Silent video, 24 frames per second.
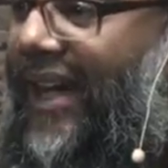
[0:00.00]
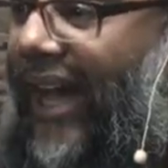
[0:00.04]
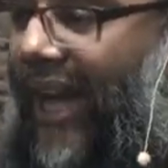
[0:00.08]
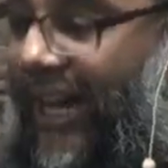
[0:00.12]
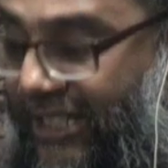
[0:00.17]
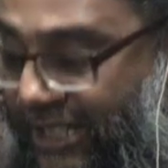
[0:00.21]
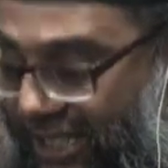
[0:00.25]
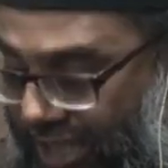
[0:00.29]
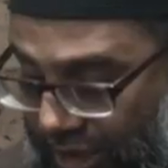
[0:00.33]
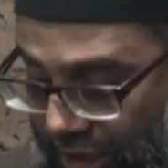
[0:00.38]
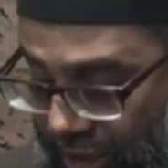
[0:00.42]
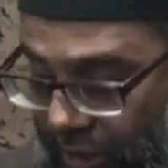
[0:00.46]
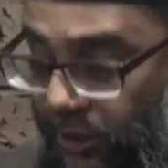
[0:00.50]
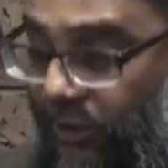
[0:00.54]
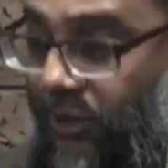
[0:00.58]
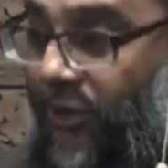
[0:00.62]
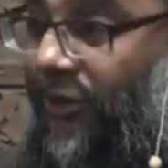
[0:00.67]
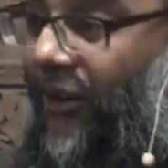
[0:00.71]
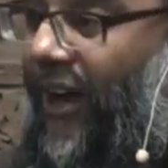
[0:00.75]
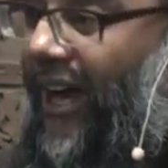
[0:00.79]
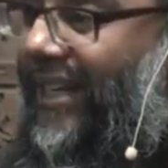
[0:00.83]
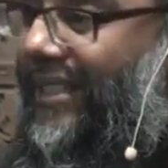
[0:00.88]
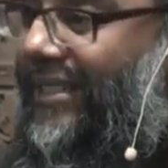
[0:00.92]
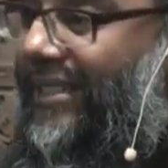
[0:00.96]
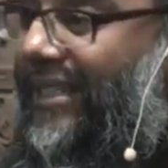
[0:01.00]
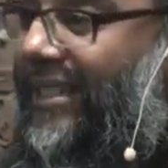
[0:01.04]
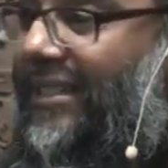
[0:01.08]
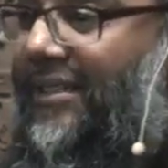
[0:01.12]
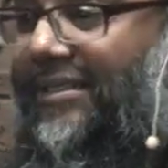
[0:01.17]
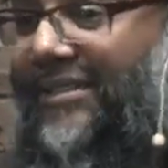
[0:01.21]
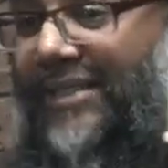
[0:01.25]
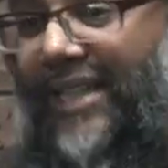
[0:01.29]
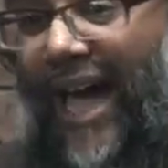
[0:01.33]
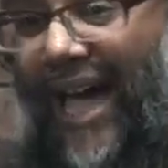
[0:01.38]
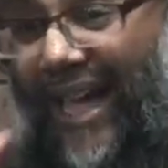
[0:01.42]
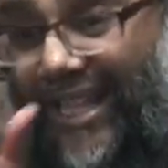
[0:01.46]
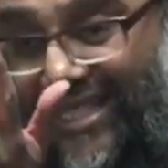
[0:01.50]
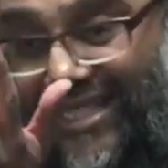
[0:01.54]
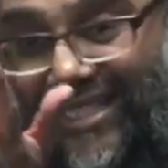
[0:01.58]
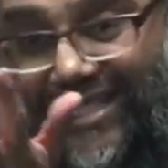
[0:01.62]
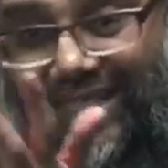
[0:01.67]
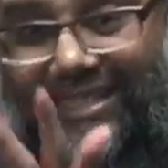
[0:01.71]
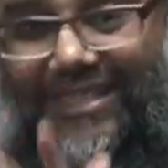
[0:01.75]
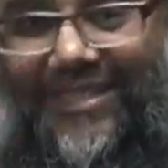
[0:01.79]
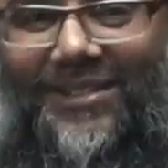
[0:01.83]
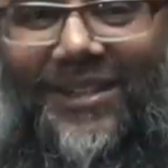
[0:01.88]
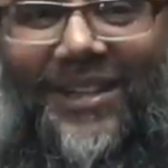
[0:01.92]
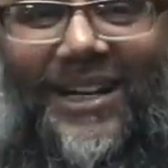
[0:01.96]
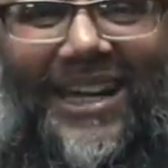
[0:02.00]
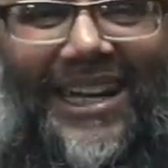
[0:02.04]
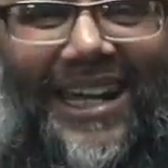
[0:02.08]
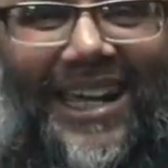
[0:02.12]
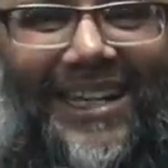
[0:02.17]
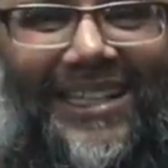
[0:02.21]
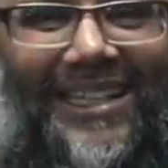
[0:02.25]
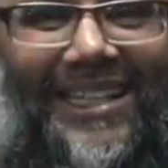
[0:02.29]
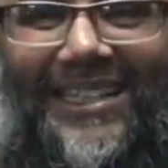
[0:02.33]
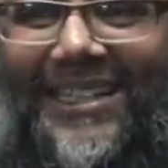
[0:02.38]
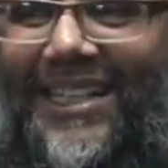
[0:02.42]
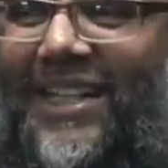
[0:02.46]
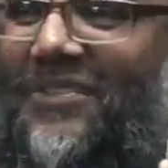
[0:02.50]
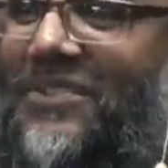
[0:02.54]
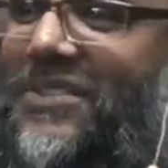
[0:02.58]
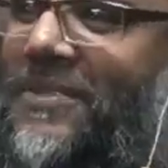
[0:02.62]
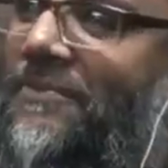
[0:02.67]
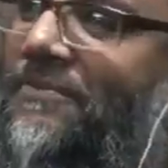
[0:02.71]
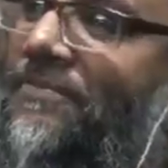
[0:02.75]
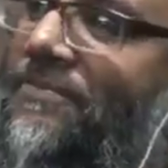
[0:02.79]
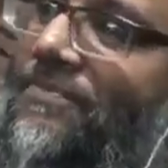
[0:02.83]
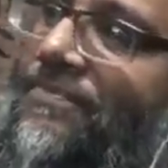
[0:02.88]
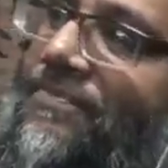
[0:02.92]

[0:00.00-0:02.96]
and to do the right thing, that's what Allah loves.